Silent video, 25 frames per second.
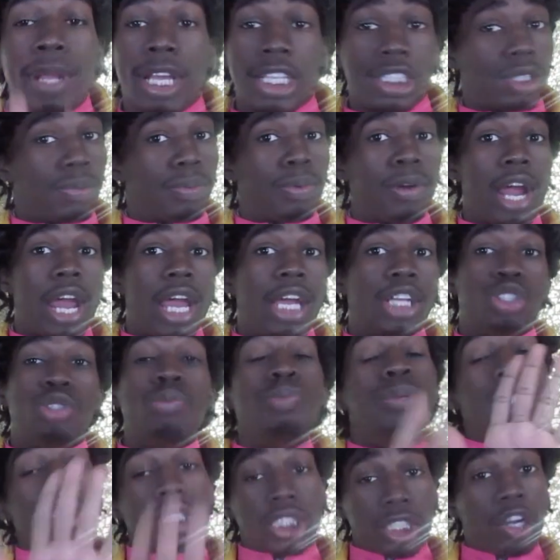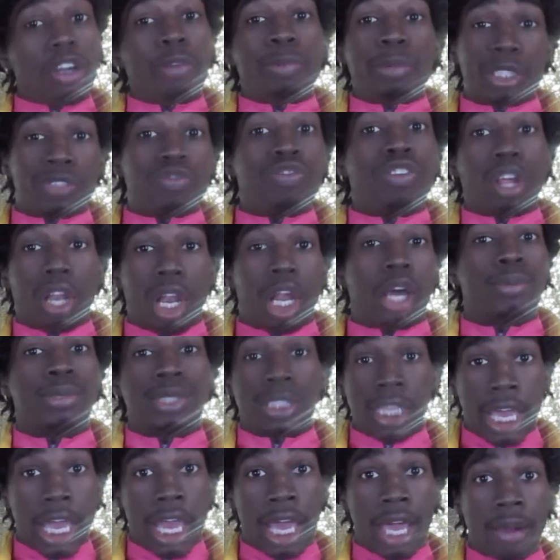not surprised. You've been a scary bitch for a long
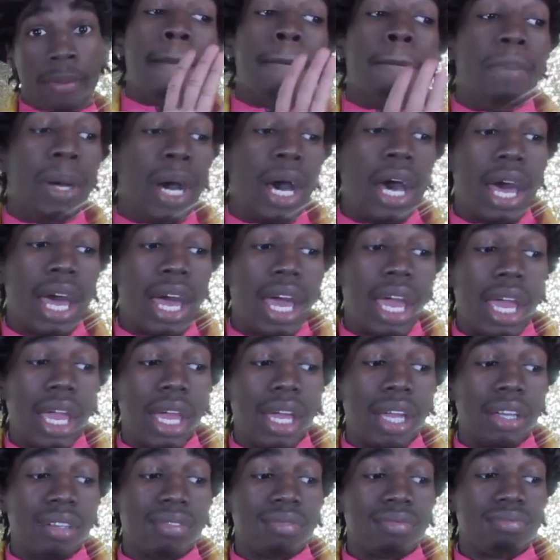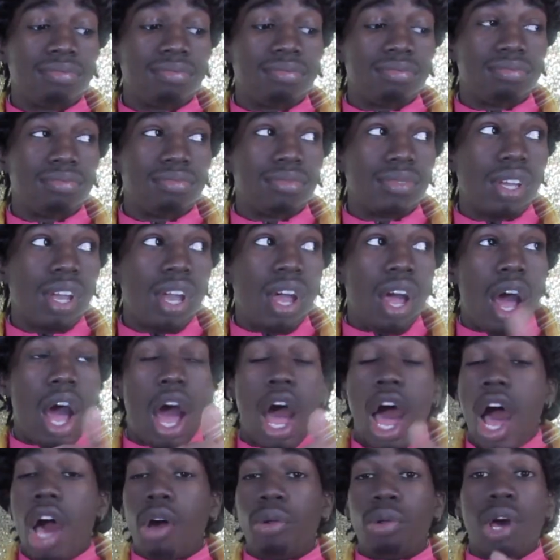time. But
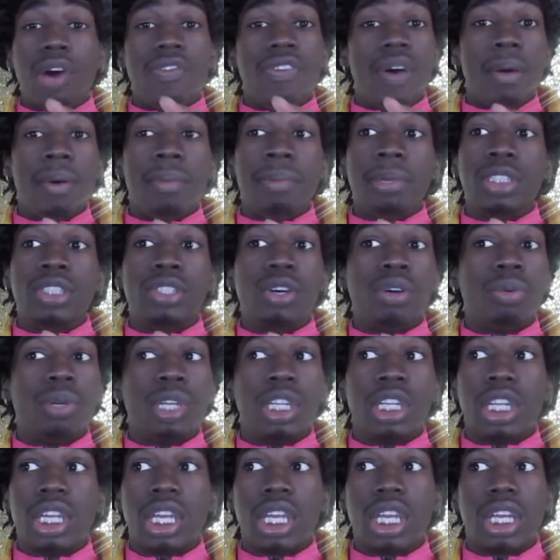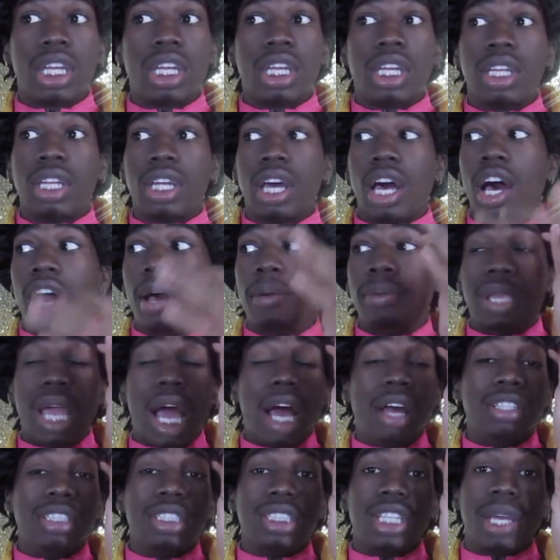I don't know if I'm gonna be tuning in.
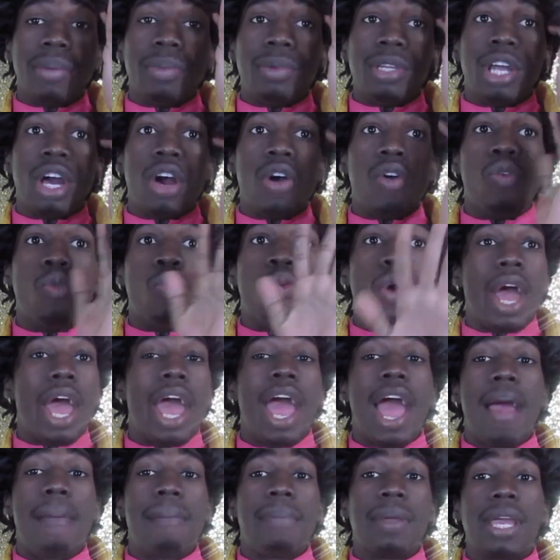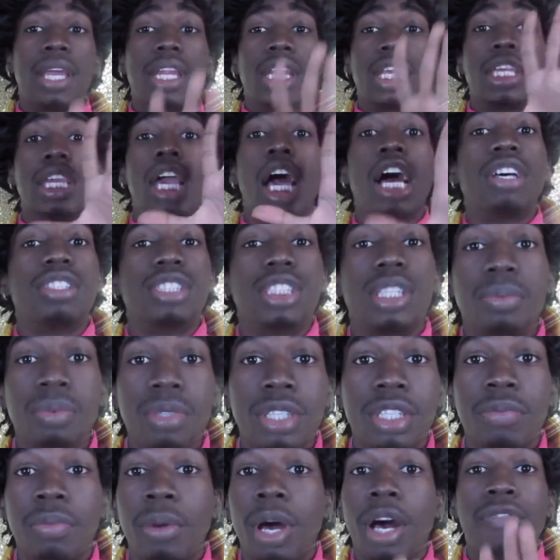Y'all just let me know what happened, and then y'all send
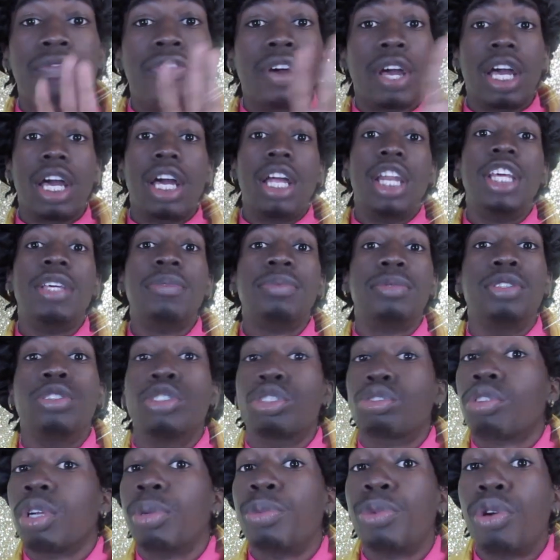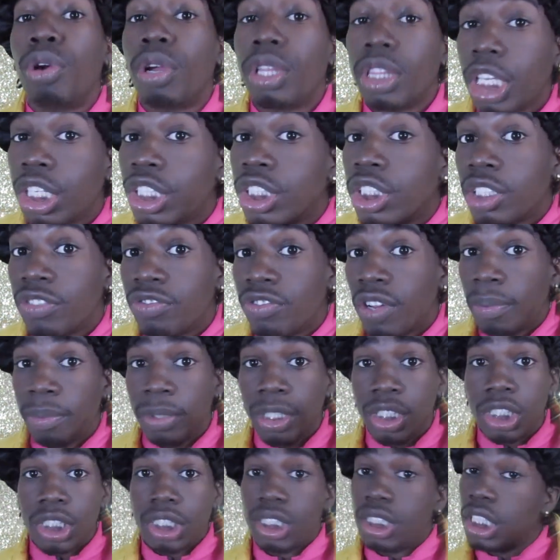me the motherfucking clips or screen record that shit for
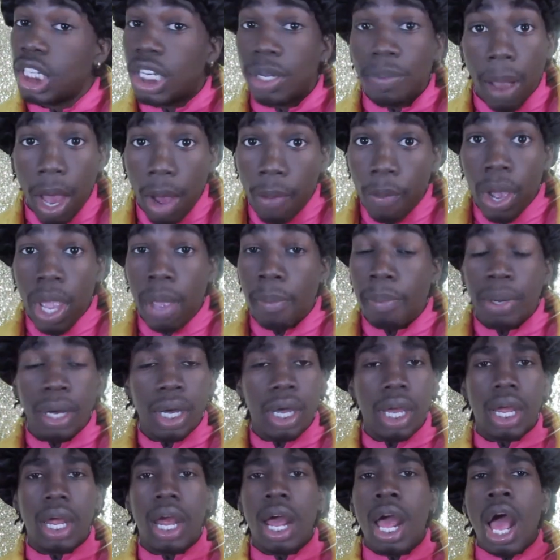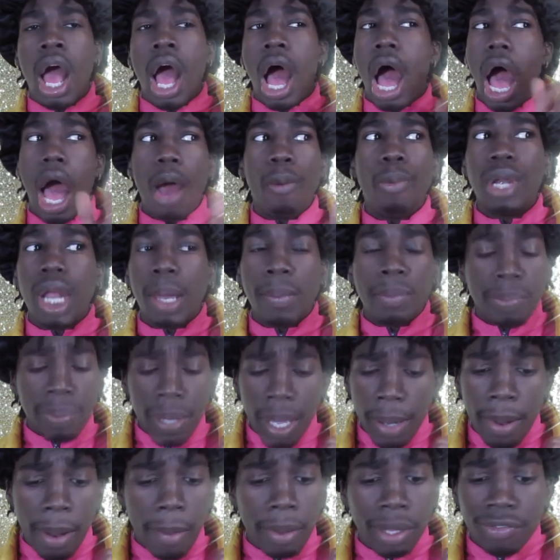me. Just send it my way. But I would not
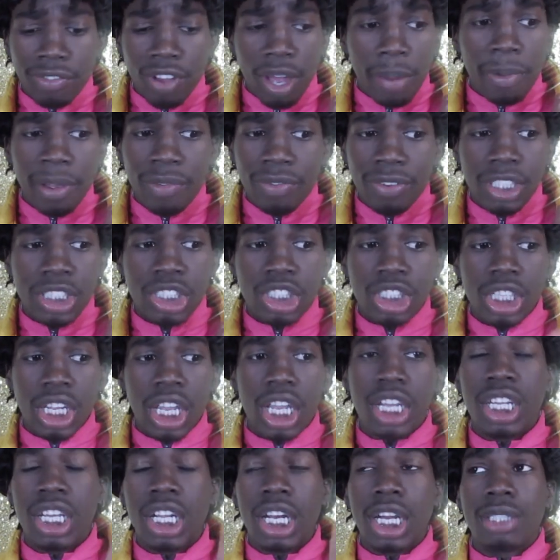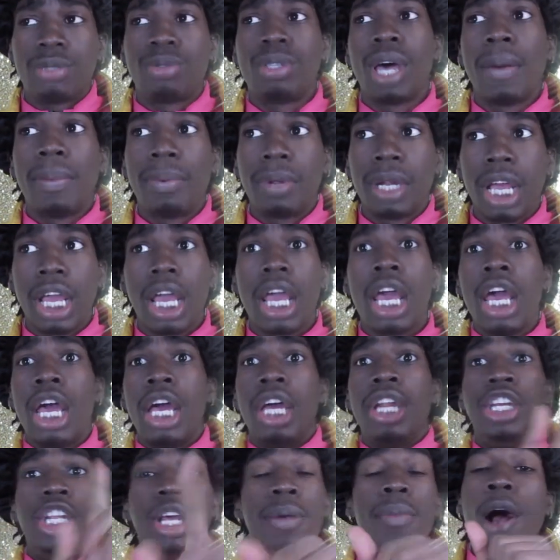be paying my motherfucking money for this shit. And then on top of that,
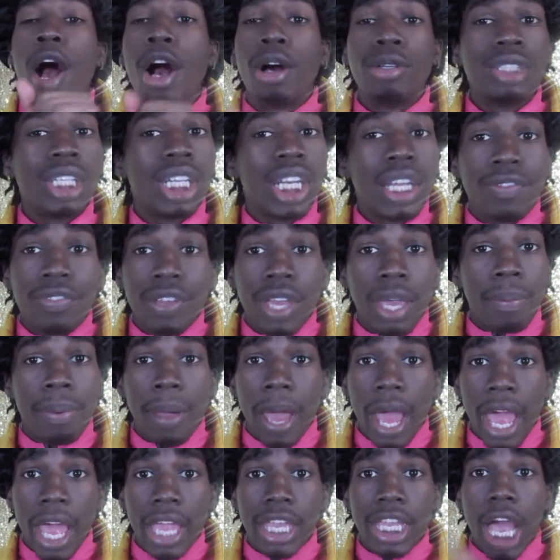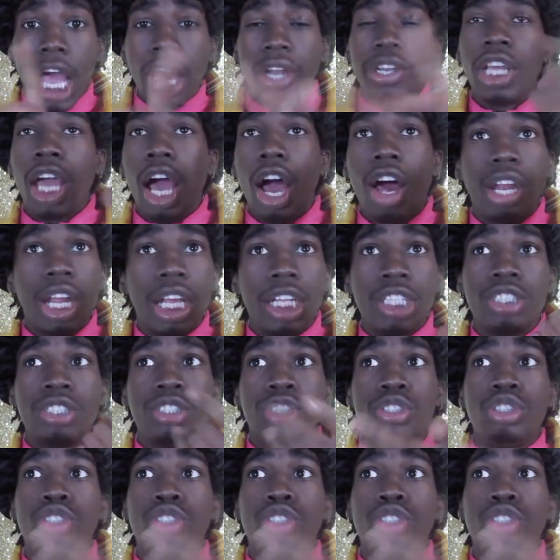them hoes didn't even get paid. Y'all did all that